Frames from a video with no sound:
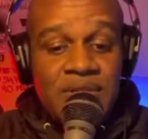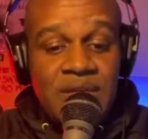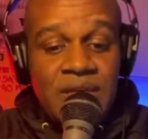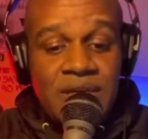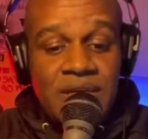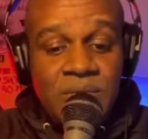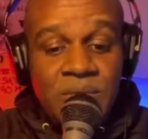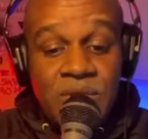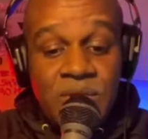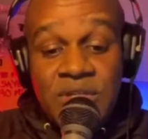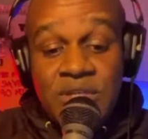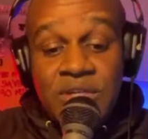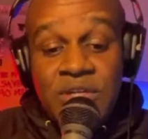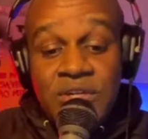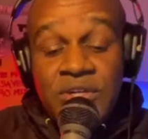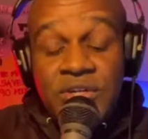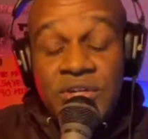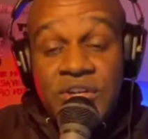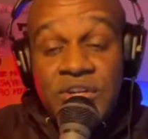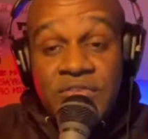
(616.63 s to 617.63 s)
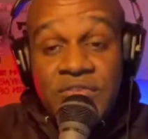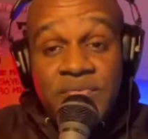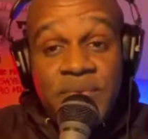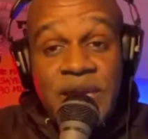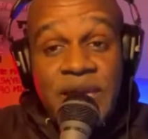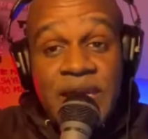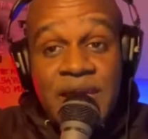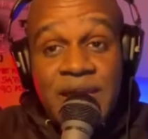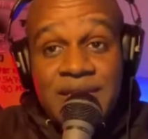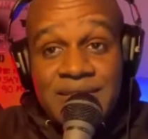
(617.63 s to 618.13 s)
What could have
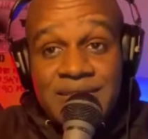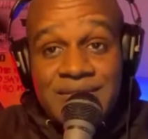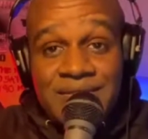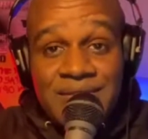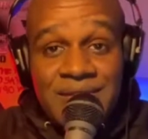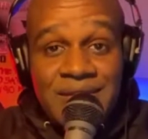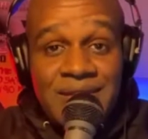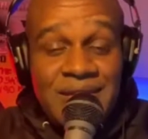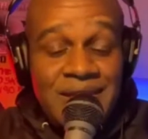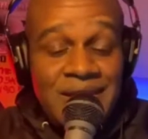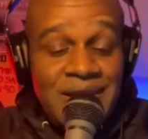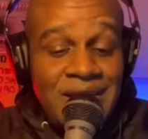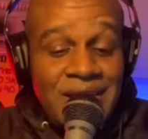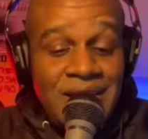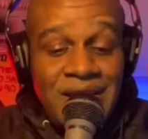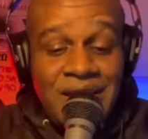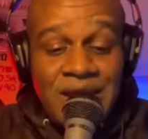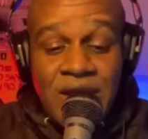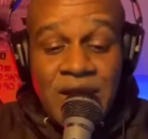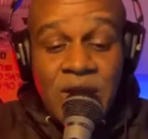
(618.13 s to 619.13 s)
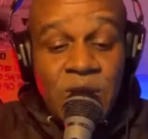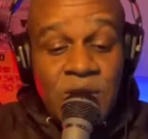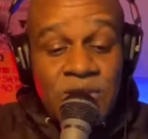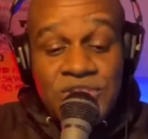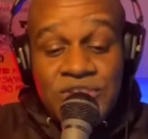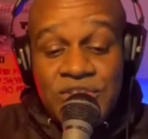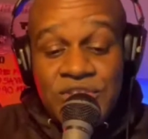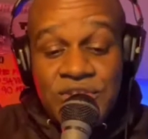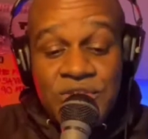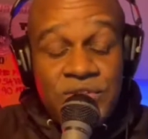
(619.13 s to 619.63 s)
been or
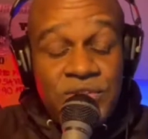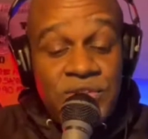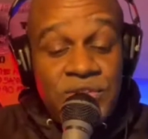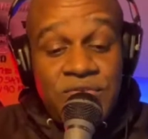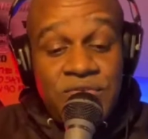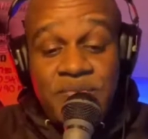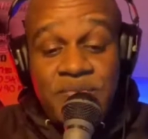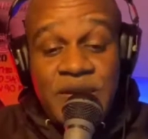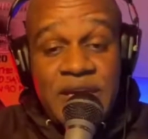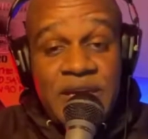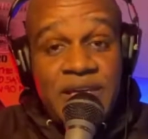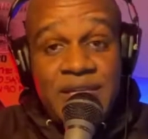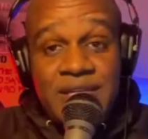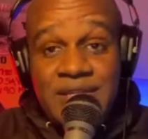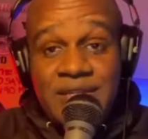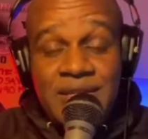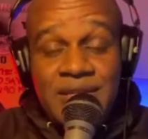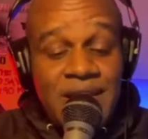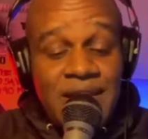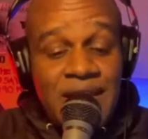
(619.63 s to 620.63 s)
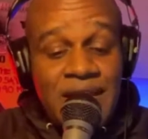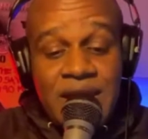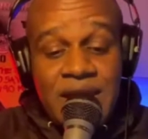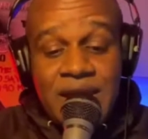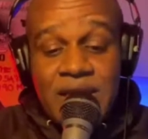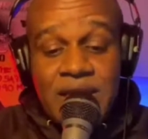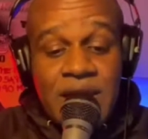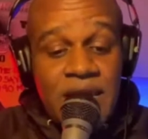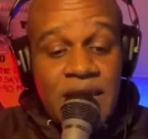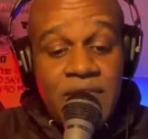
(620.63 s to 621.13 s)
should have been
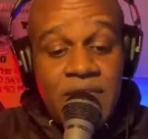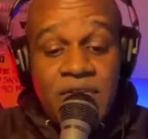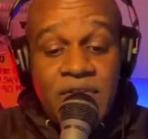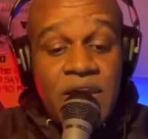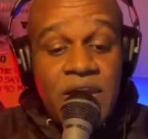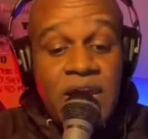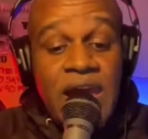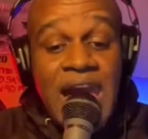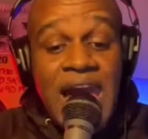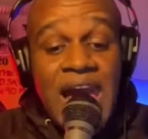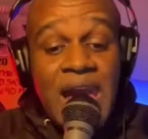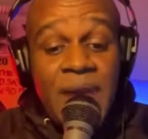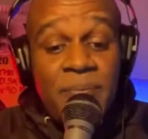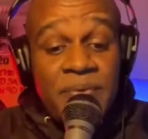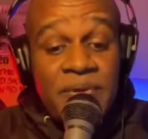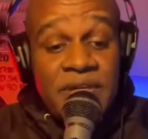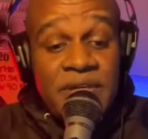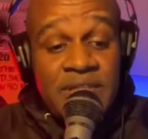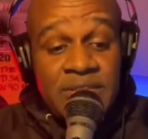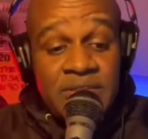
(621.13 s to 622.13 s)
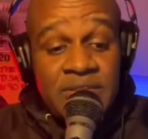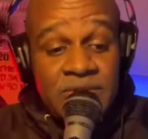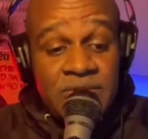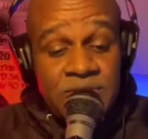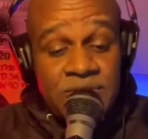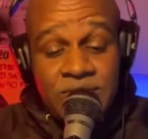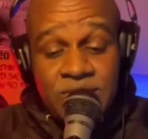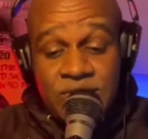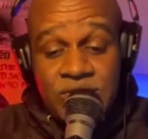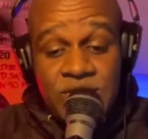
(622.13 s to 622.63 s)
never
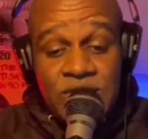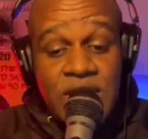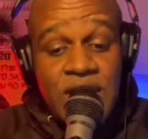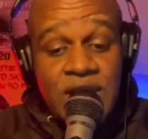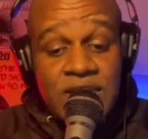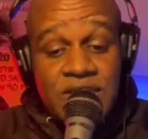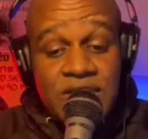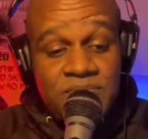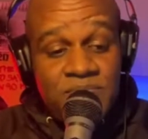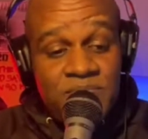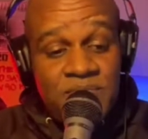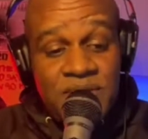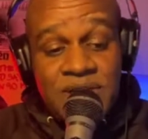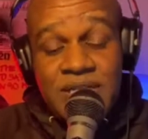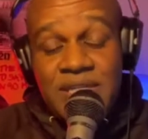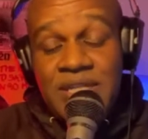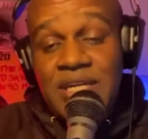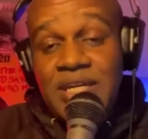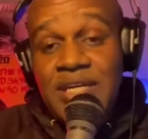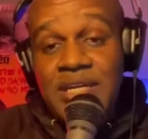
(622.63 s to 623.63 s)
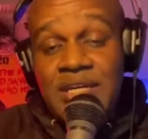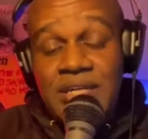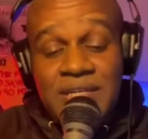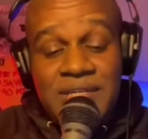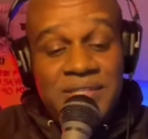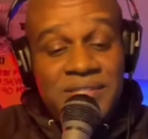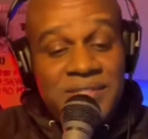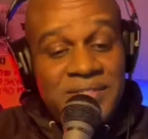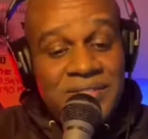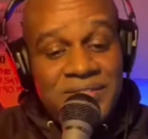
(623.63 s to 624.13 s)
happened just
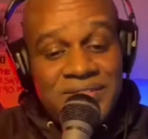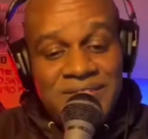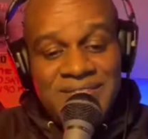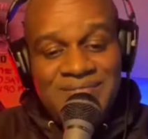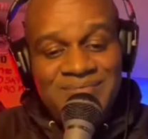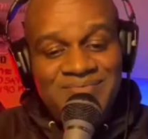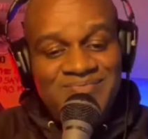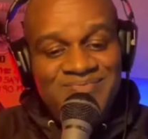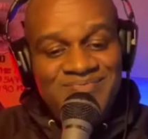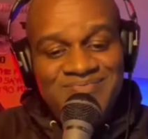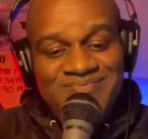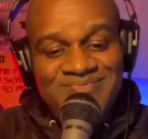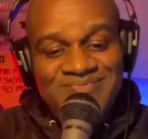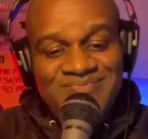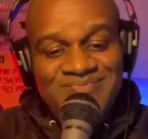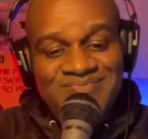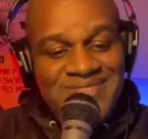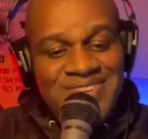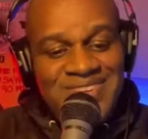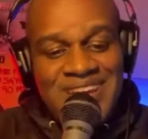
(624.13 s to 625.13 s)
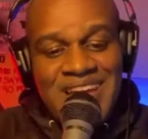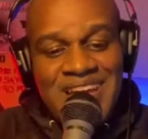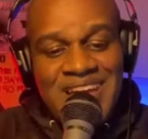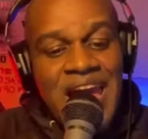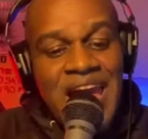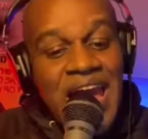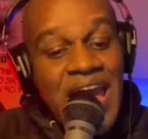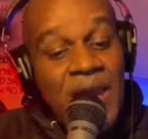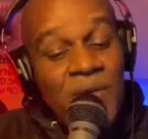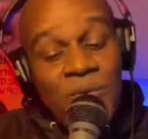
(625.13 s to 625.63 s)
because.
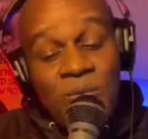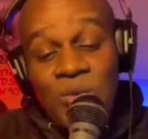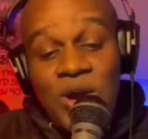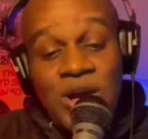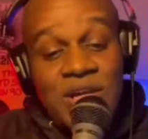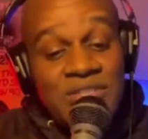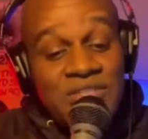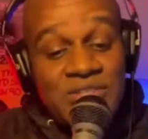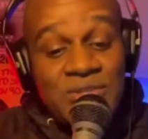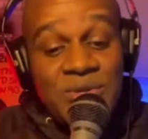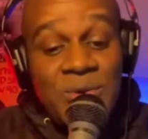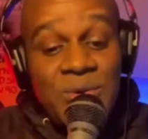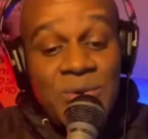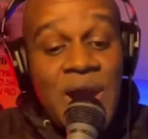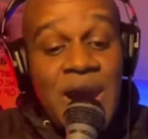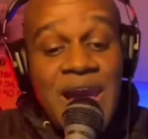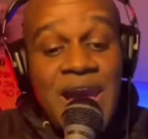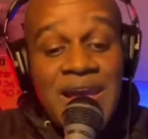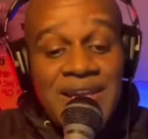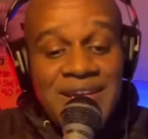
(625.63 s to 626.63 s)
I wonder what